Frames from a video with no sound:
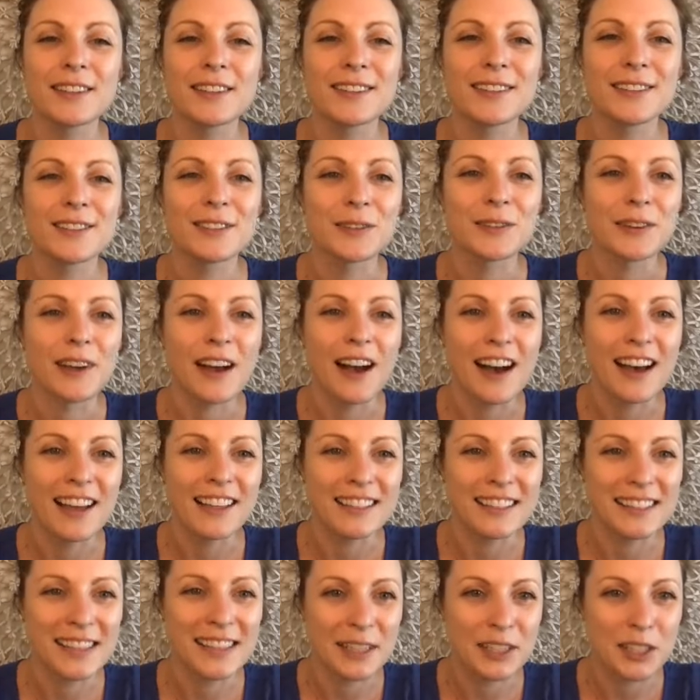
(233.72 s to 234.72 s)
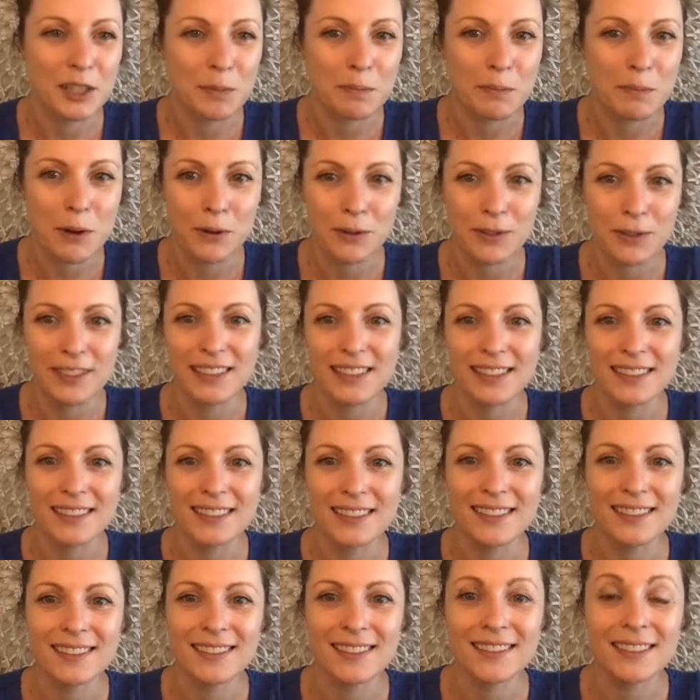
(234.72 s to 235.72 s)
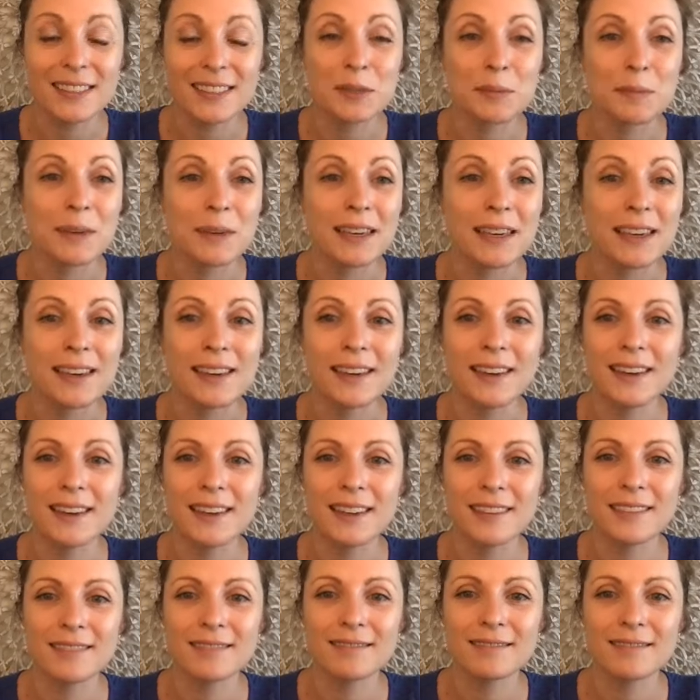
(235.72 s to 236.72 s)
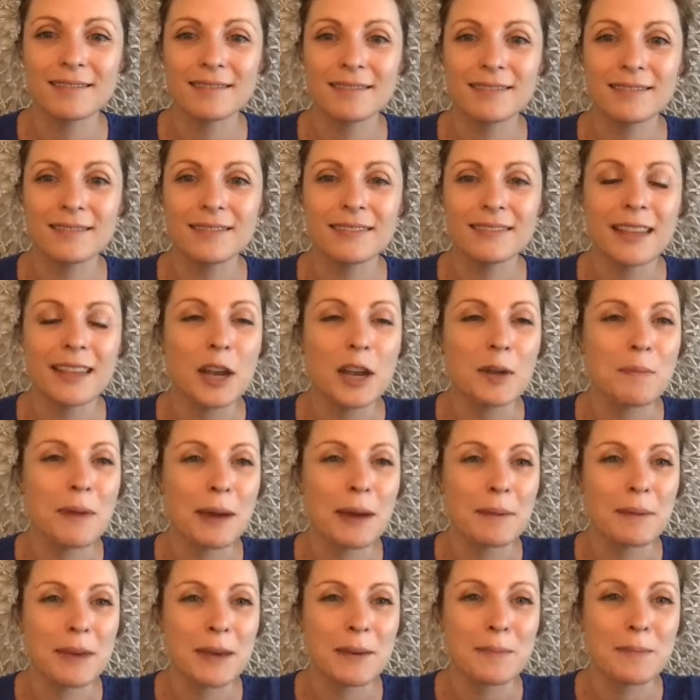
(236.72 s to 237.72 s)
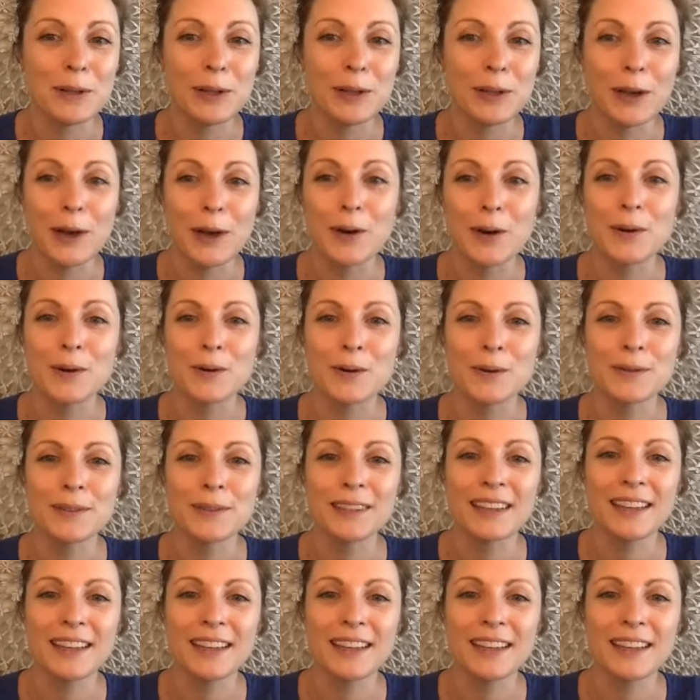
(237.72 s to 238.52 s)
So God said to Moses, "Speak, let my people go."